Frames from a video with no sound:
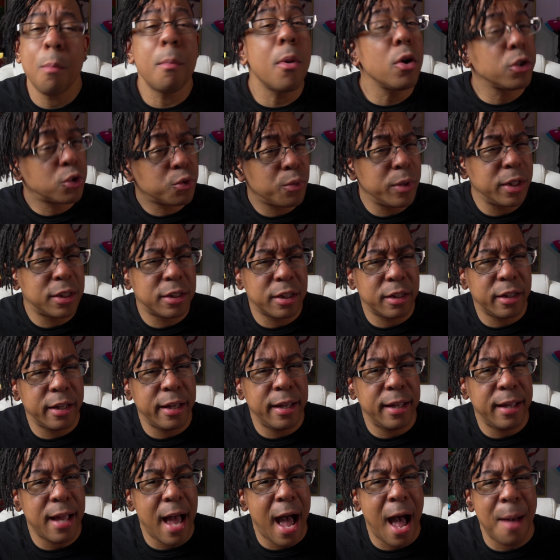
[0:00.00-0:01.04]
most
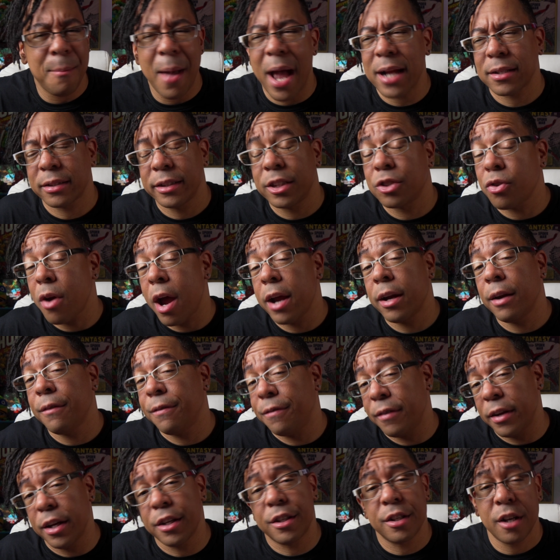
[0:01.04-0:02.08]
recently, I'm actually trying to
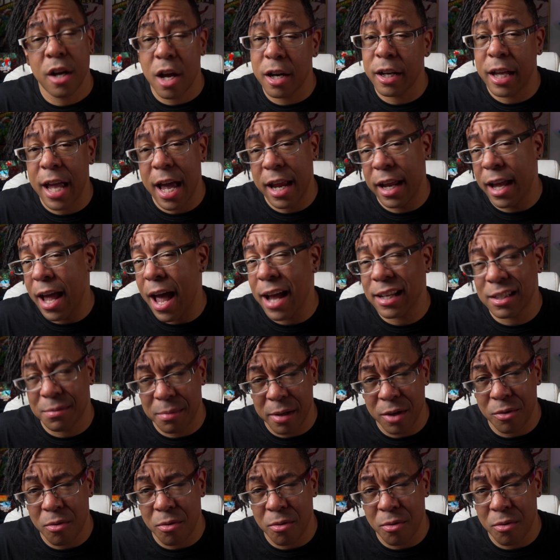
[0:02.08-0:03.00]
finish an Uncanny X-Men